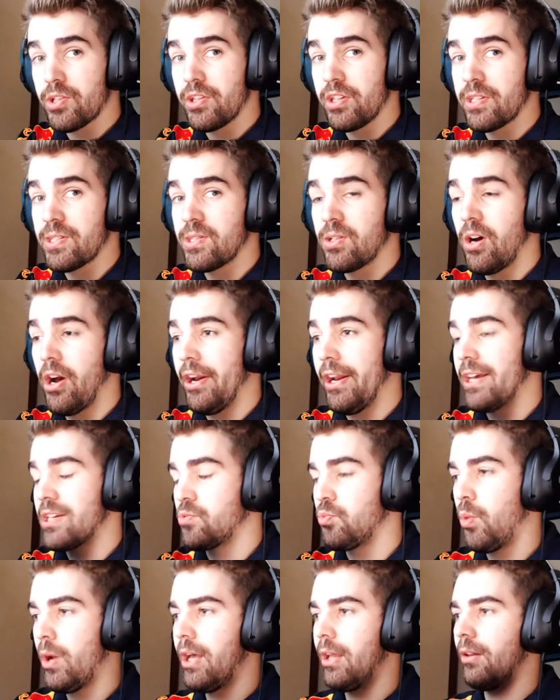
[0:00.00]
the side
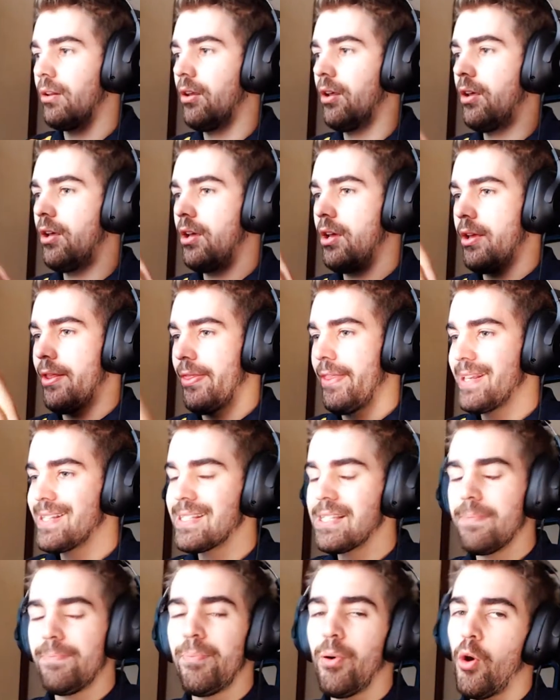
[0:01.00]
as well, this
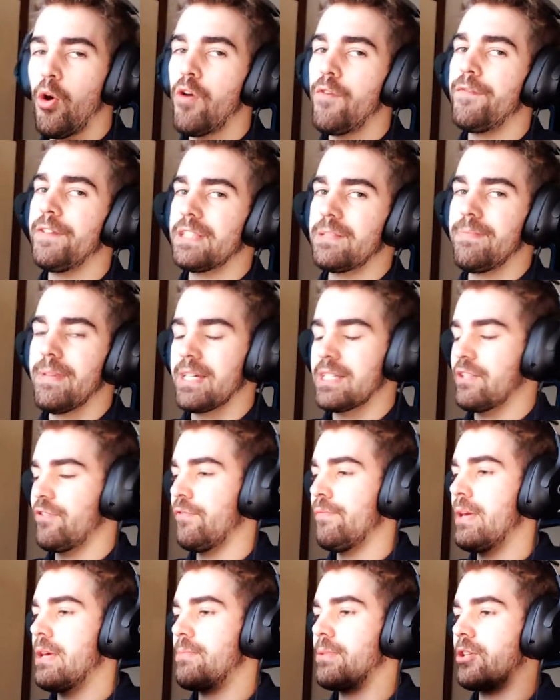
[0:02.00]
is a perfect mix
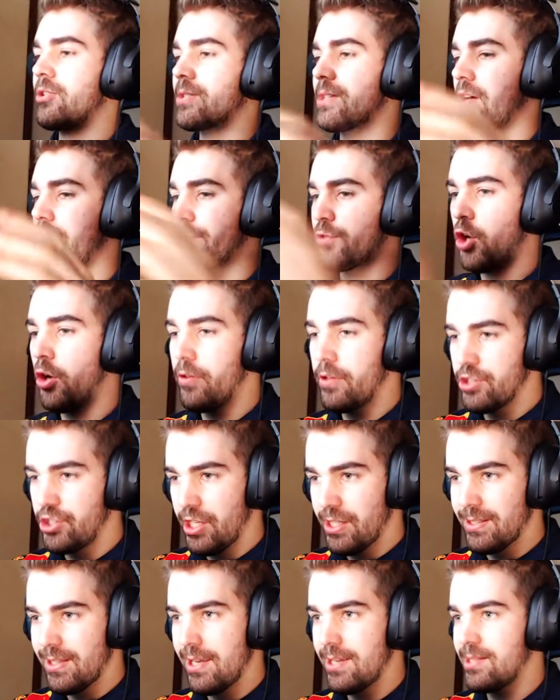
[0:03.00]
for me because I've got the
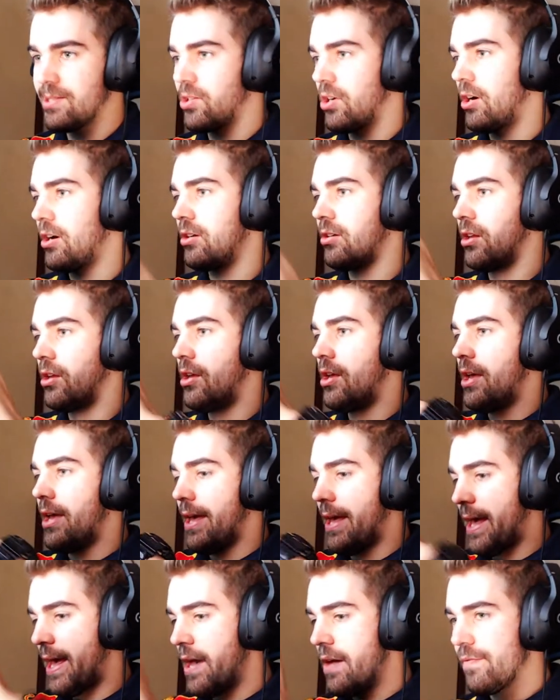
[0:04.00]
GT style,
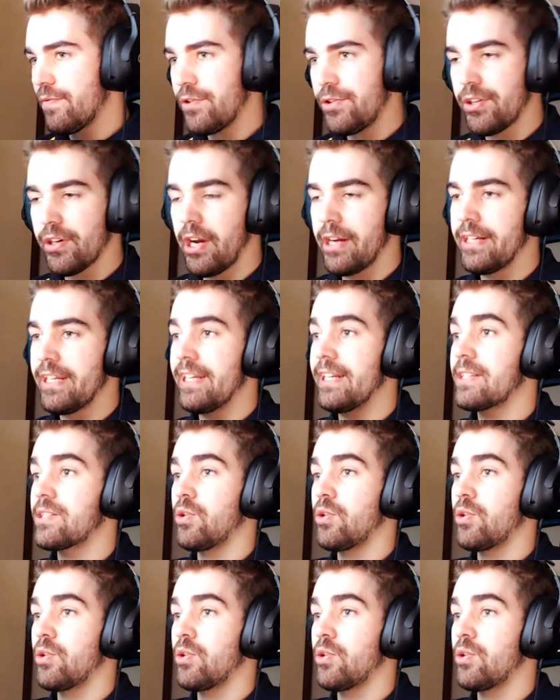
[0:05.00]
everything I need.